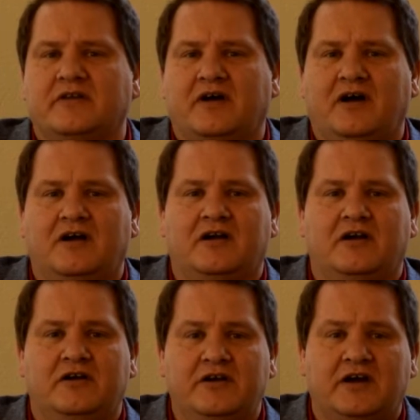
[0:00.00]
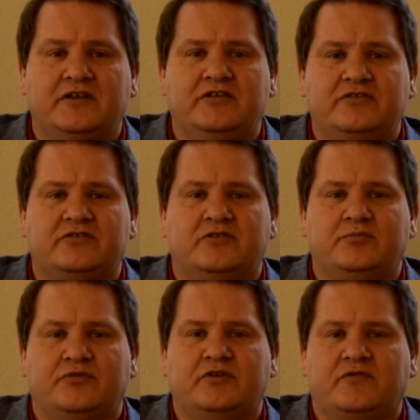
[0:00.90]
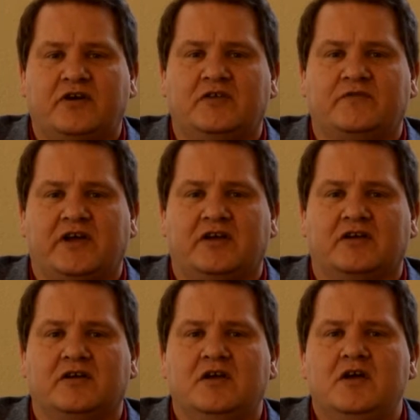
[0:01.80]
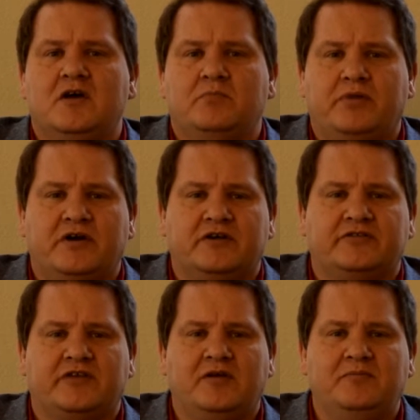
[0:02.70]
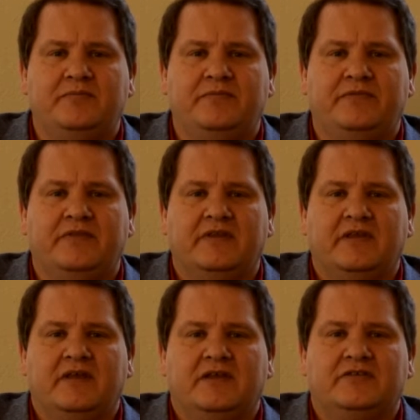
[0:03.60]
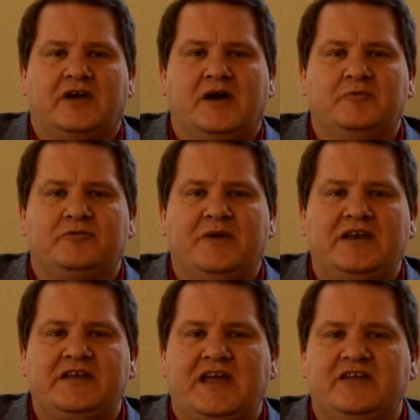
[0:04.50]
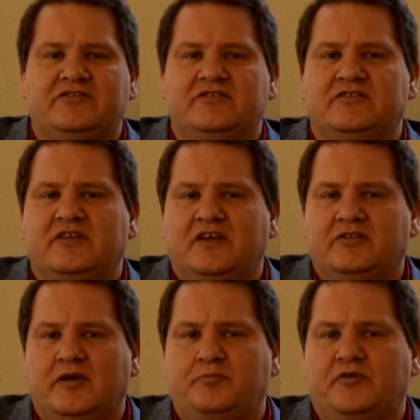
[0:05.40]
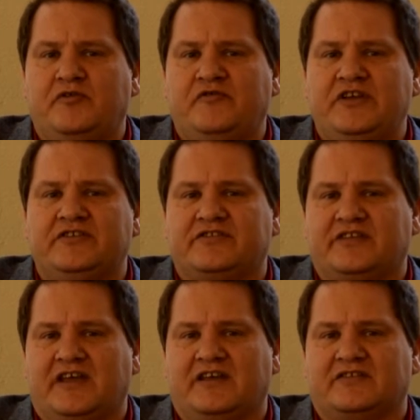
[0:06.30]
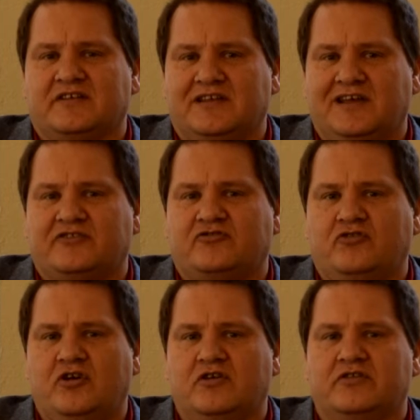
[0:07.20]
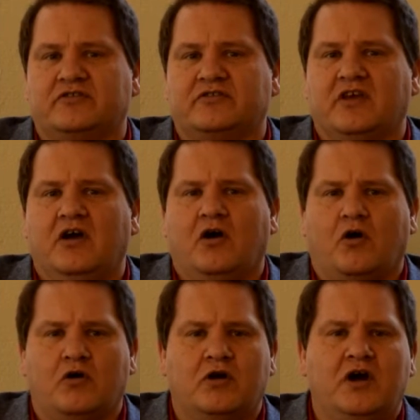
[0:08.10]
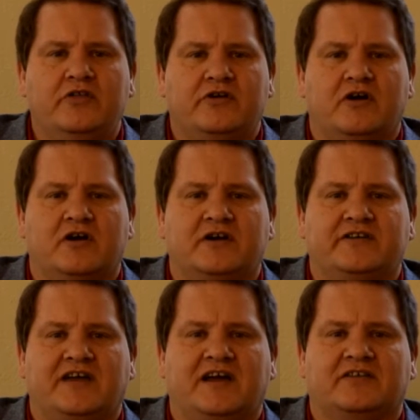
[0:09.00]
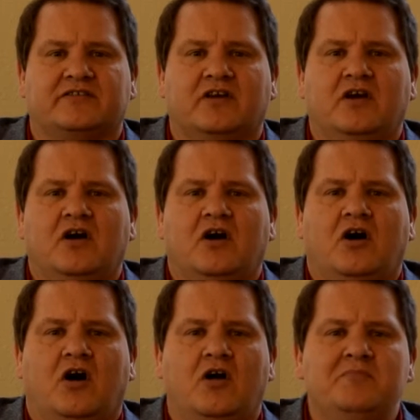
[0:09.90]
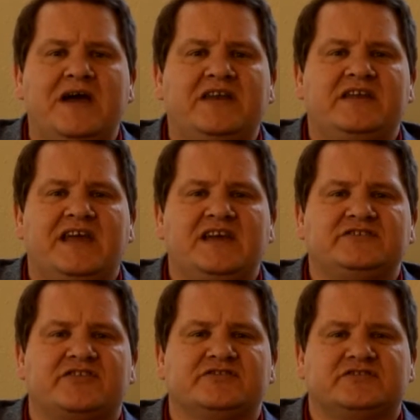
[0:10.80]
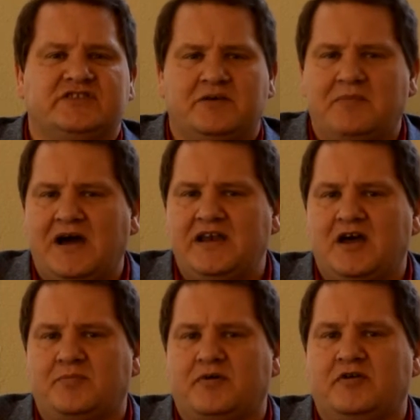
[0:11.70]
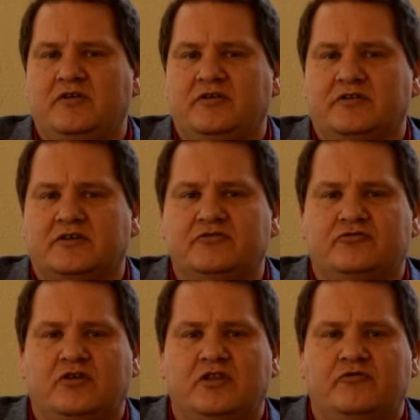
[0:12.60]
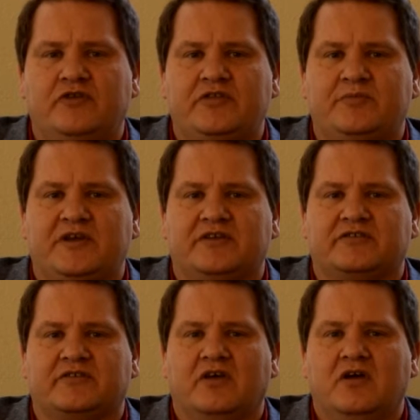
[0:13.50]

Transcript: are, are not used to improve heart failure but are sometimes medications that prevents things like strokes or other heart attacks, or medications that might help uh, control arrhythmias